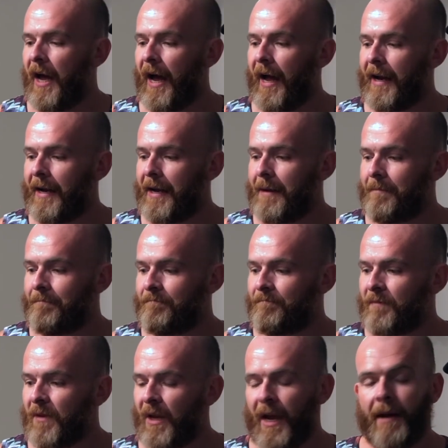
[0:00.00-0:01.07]

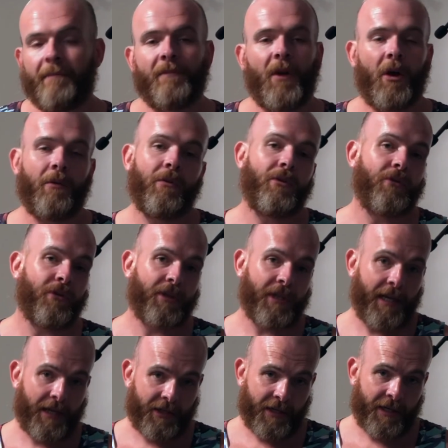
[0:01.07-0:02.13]
And yeah, hope you enjoyed
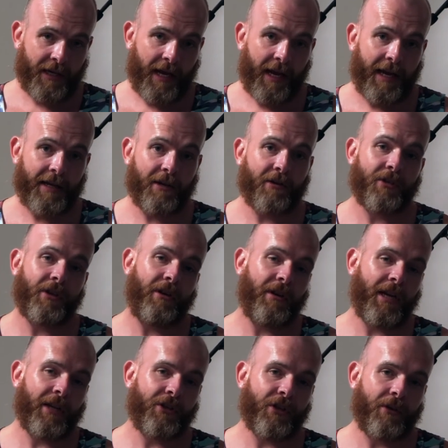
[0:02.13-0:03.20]
the lesson, and I'll see you
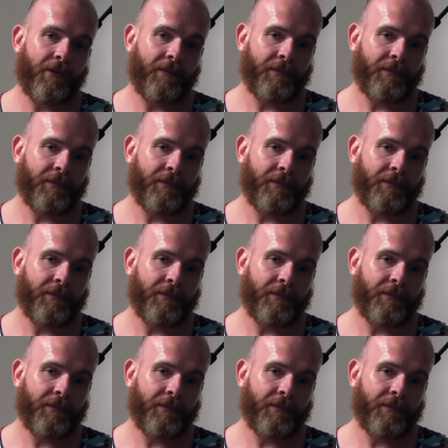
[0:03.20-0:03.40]
again soon.